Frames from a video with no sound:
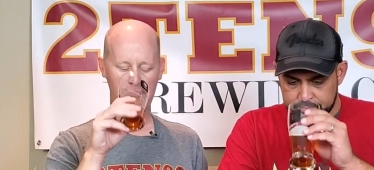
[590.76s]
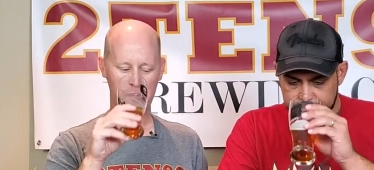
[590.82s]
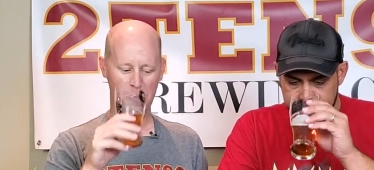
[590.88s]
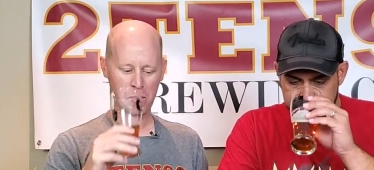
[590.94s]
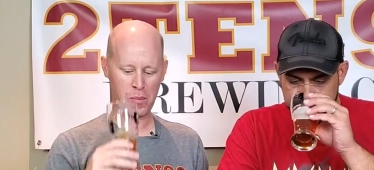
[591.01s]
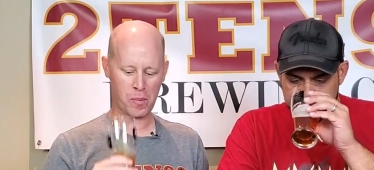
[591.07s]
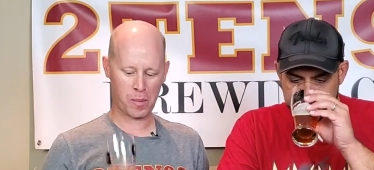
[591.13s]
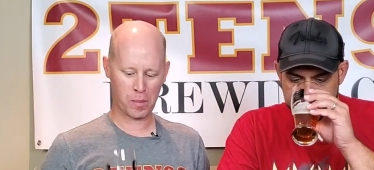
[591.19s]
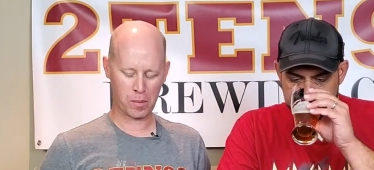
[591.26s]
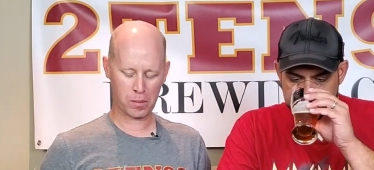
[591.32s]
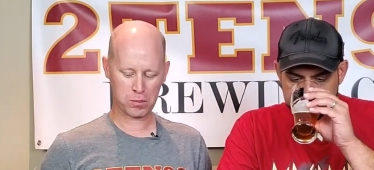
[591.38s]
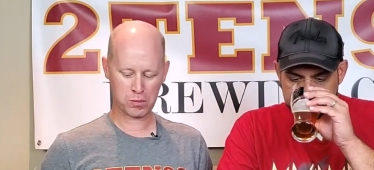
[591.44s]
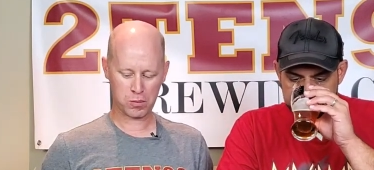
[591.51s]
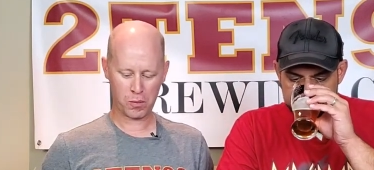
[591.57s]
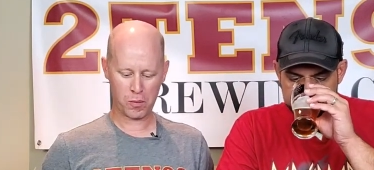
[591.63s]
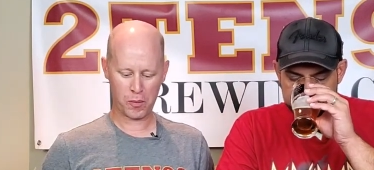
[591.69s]
Speaker 1: Mm.
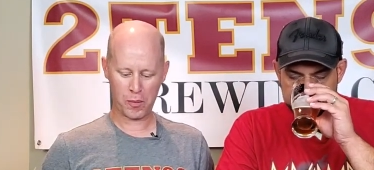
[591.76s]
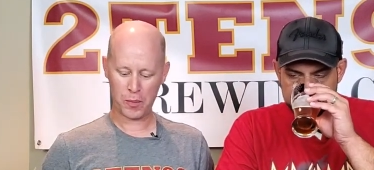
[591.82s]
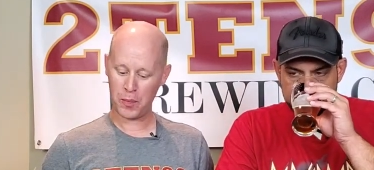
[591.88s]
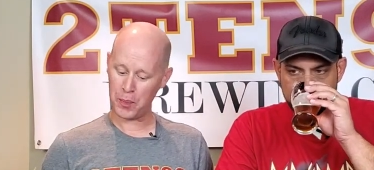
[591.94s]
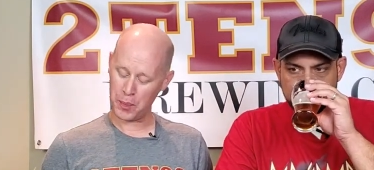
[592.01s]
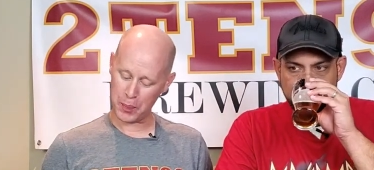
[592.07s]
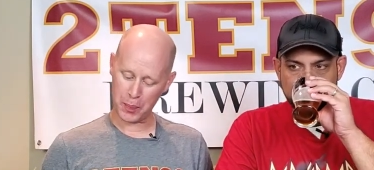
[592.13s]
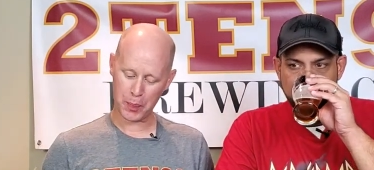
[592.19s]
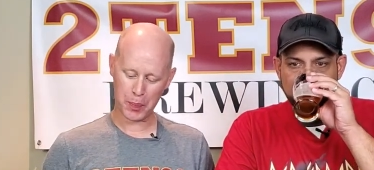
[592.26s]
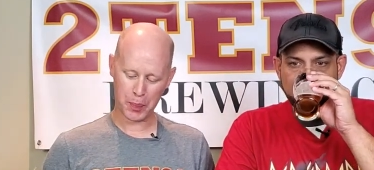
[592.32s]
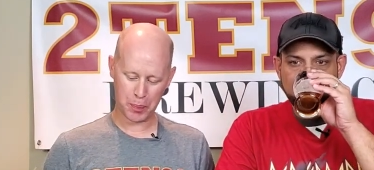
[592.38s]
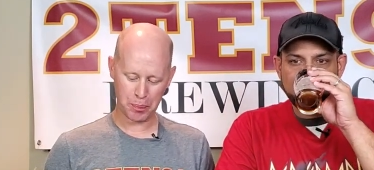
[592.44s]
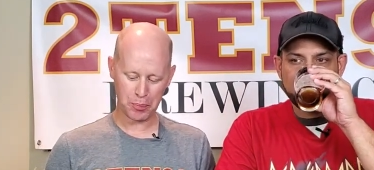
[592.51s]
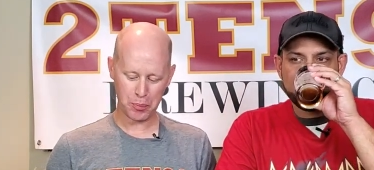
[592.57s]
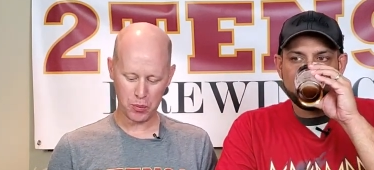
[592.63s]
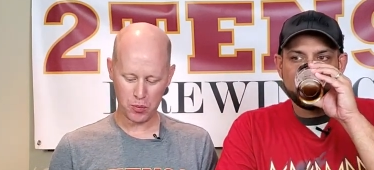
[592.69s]
Mm.
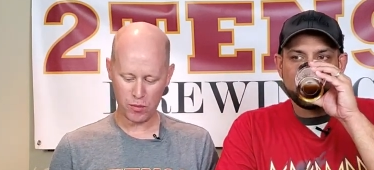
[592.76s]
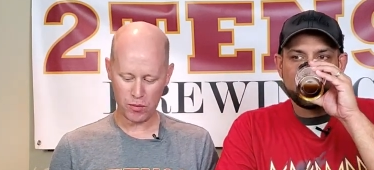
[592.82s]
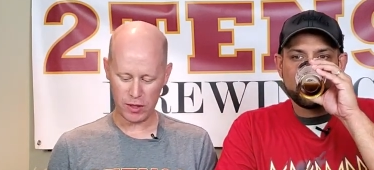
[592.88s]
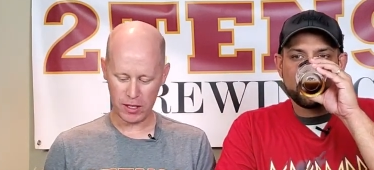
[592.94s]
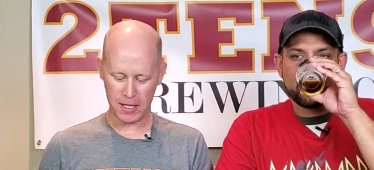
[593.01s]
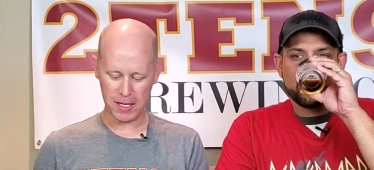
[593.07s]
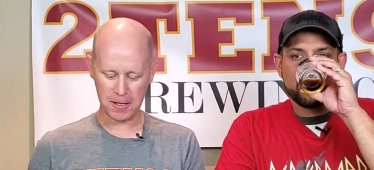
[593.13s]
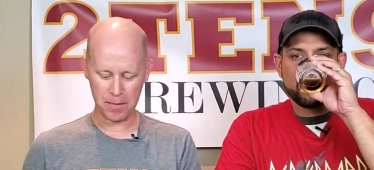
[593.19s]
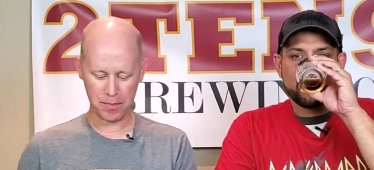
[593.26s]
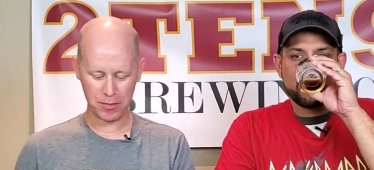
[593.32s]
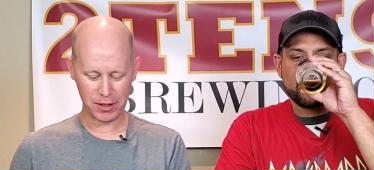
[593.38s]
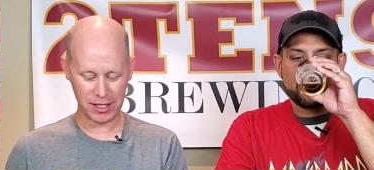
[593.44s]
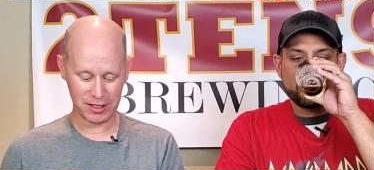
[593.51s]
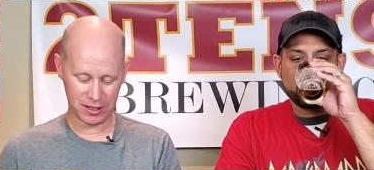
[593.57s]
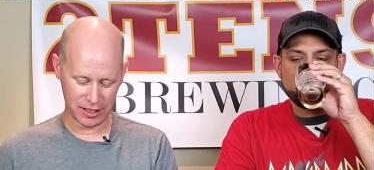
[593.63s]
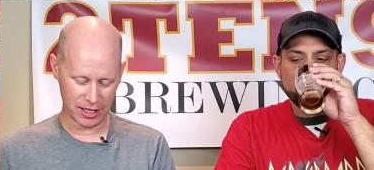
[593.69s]

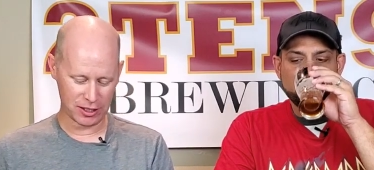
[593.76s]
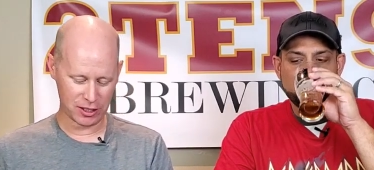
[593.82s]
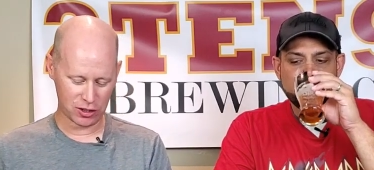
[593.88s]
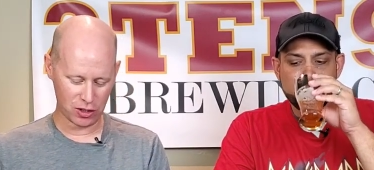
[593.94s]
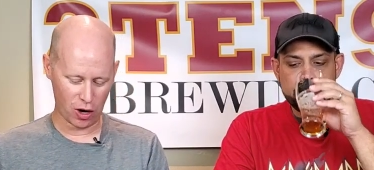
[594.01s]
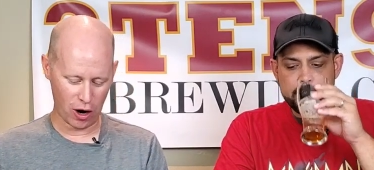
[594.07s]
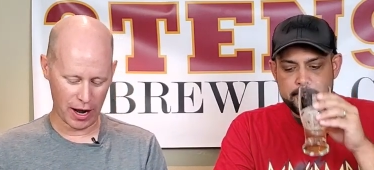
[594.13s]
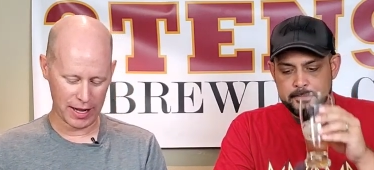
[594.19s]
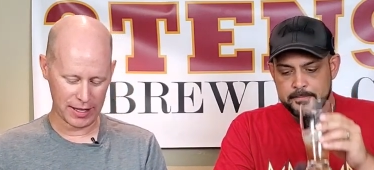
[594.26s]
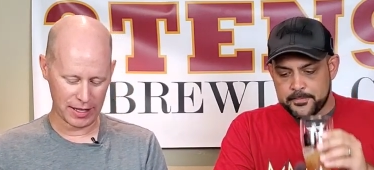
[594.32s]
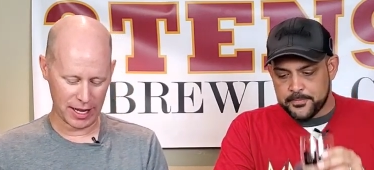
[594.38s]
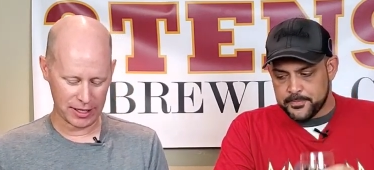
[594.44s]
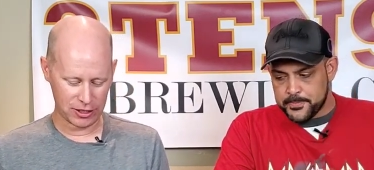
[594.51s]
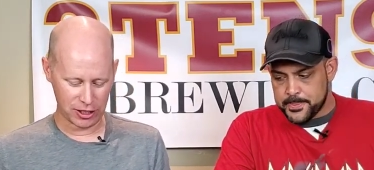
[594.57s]
It's, it's soft. It, it